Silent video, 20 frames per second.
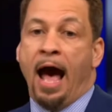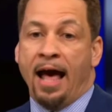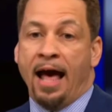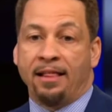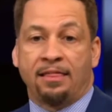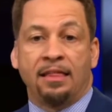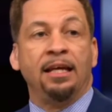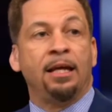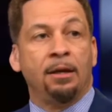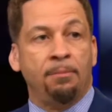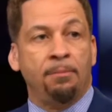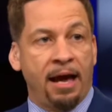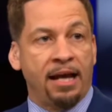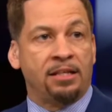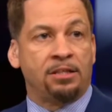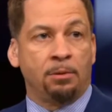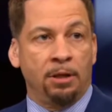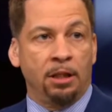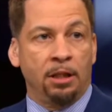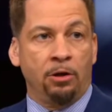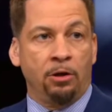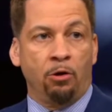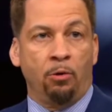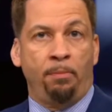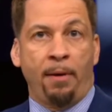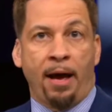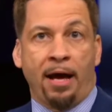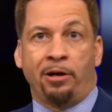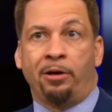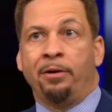I think it makes them a little
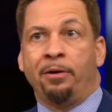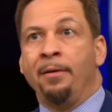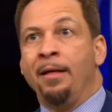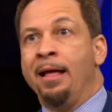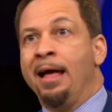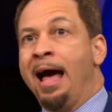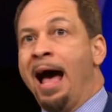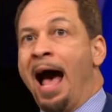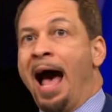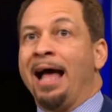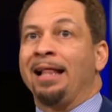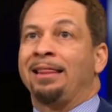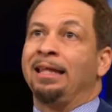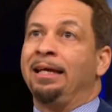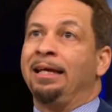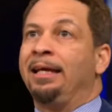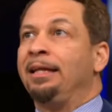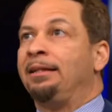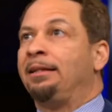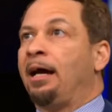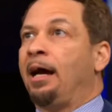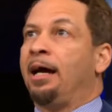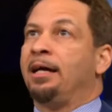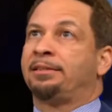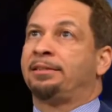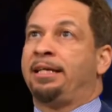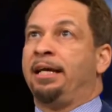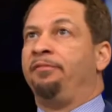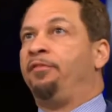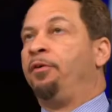better. I think it
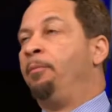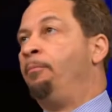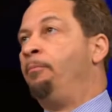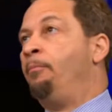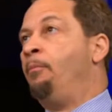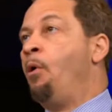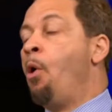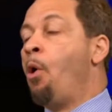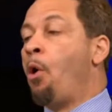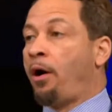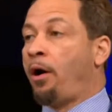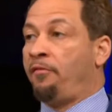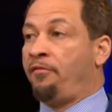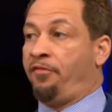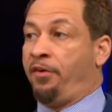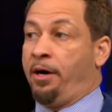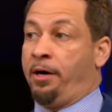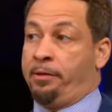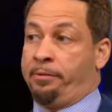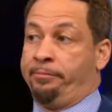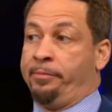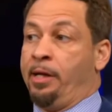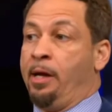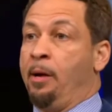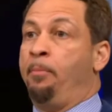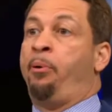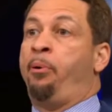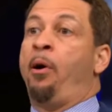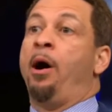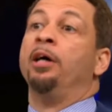does give them more of a
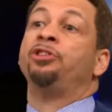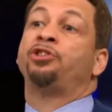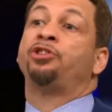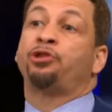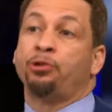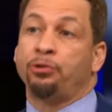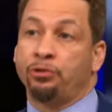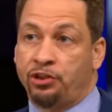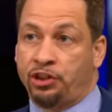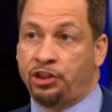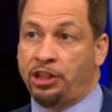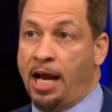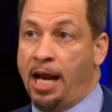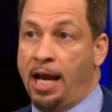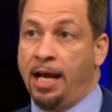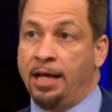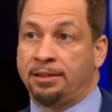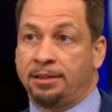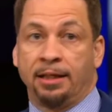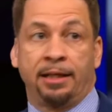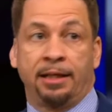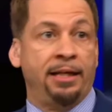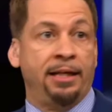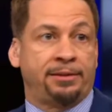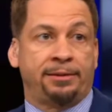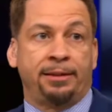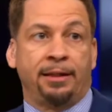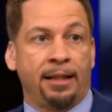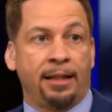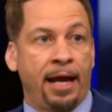puncher's chance
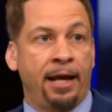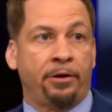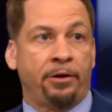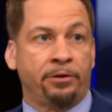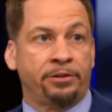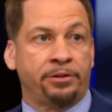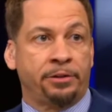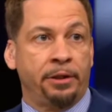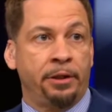against the Lakers.